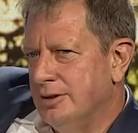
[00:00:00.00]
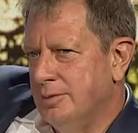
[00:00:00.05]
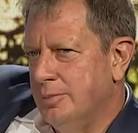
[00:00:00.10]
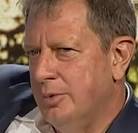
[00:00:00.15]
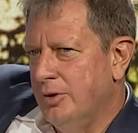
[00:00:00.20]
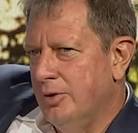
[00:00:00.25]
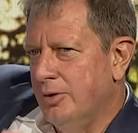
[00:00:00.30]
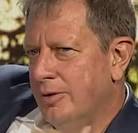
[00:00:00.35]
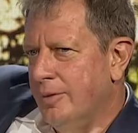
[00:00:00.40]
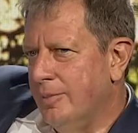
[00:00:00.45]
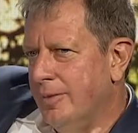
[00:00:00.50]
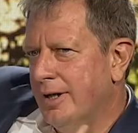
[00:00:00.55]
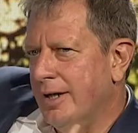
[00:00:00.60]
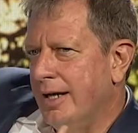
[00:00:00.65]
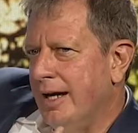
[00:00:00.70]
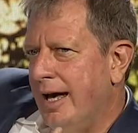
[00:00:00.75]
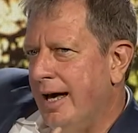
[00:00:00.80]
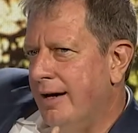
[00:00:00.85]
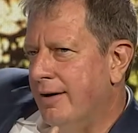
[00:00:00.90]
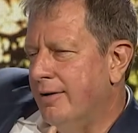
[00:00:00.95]
pull the
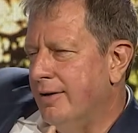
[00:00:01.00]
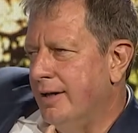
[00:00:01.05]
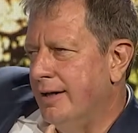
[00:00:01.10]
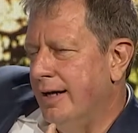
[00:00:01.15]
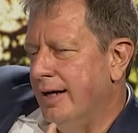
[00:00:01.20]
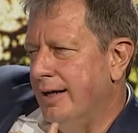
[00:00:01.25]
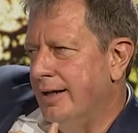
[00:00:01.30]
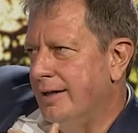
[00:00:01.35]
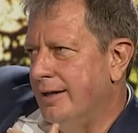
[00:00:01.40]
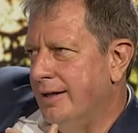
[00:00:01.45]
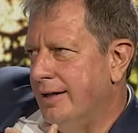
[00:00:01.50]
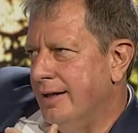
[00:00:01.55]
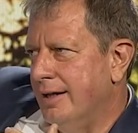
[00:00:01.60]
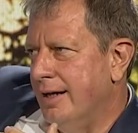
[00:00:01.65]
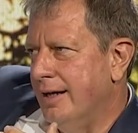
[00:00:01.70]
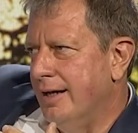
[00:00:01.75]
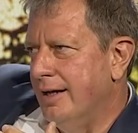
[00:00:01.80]
money out and